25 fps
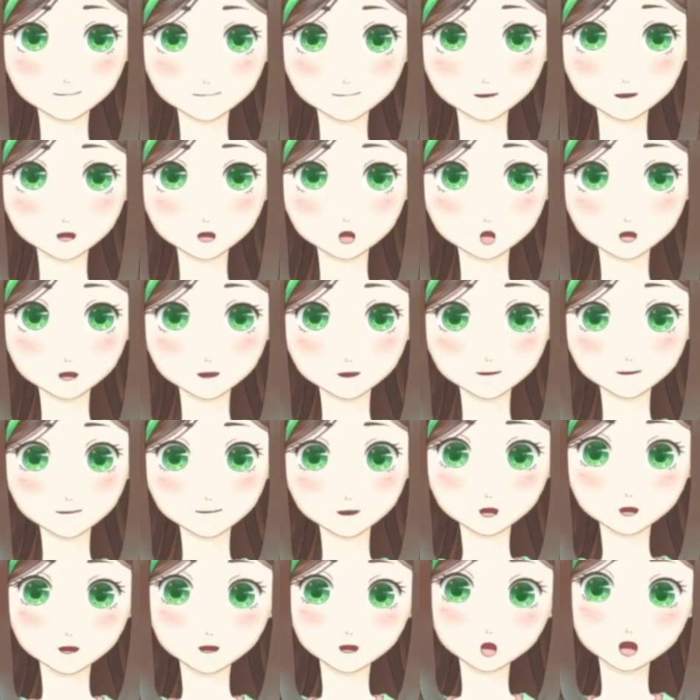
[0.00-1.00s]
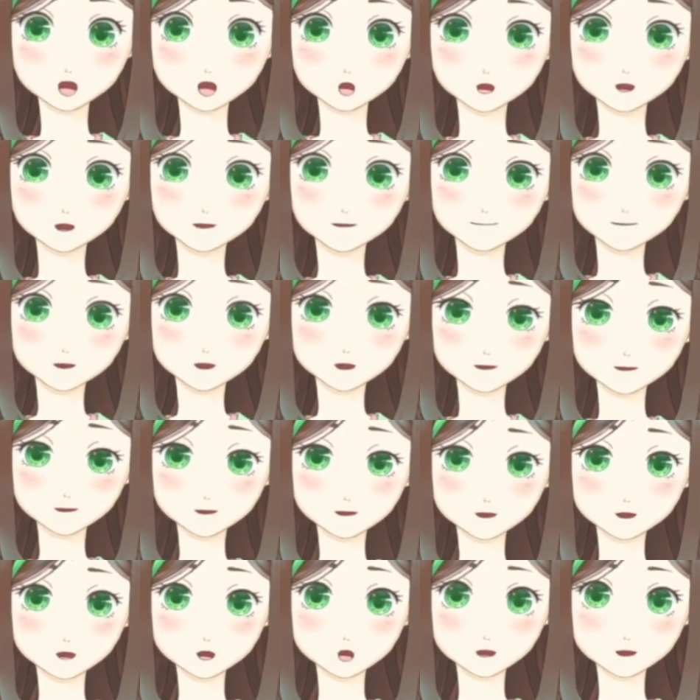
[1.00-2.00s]
the red color of it will
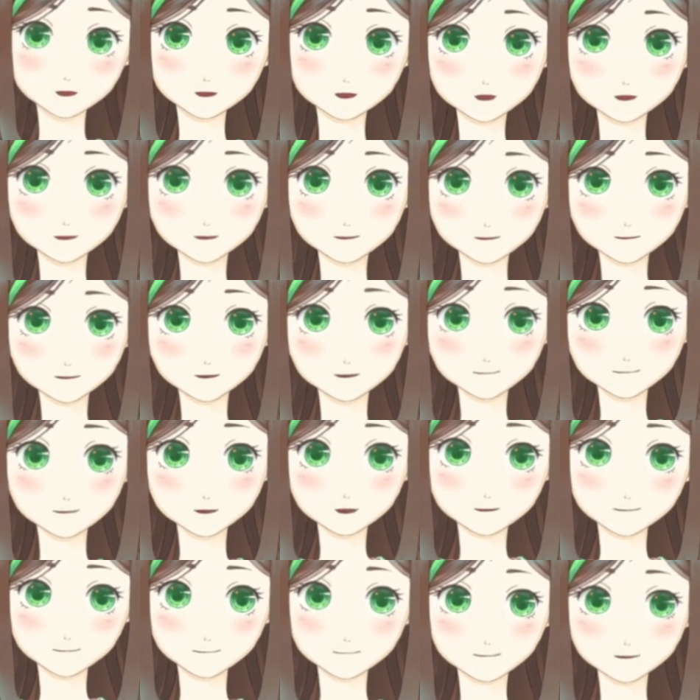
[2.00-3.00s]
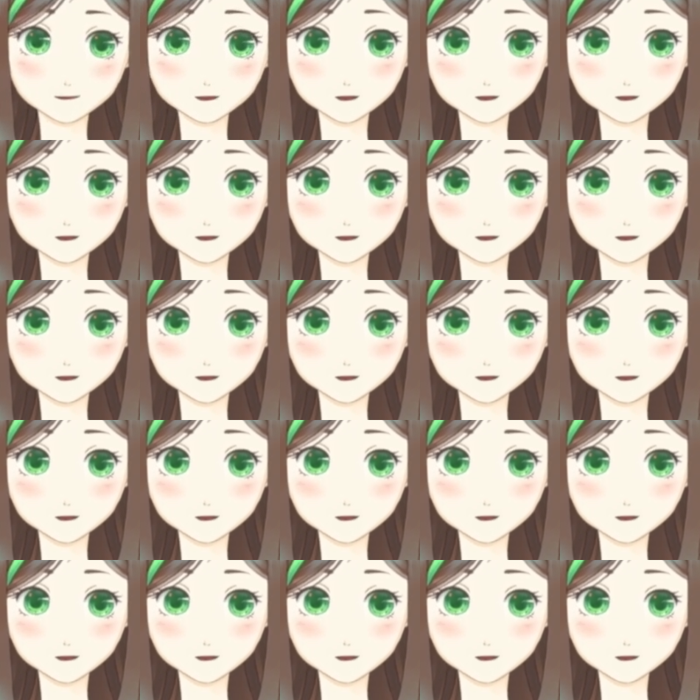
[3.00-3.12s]
scatter onto the face below.